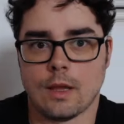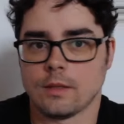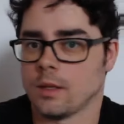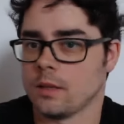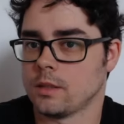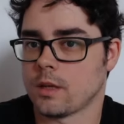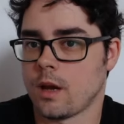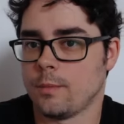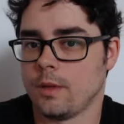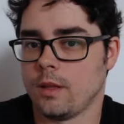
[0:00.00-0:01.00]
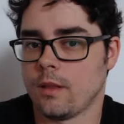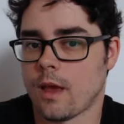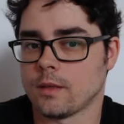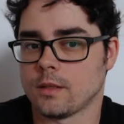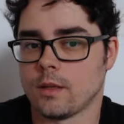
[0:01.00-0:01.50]
guess I can just copy
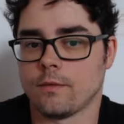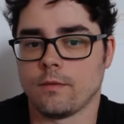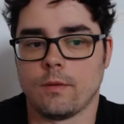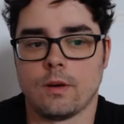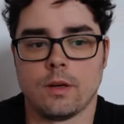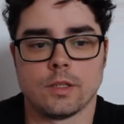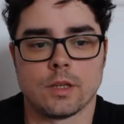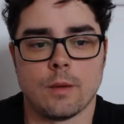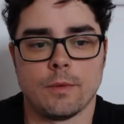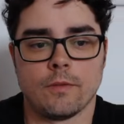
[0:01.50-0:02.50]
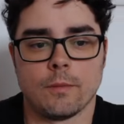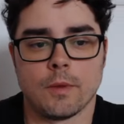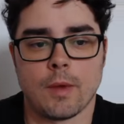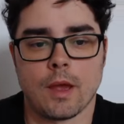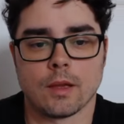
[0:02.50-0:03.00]
that stuff. Why don't I just copy it from
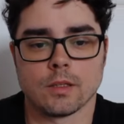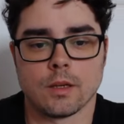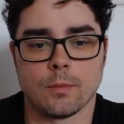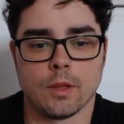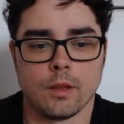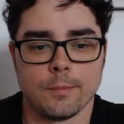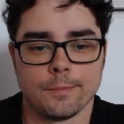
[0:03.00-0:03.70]
the package template?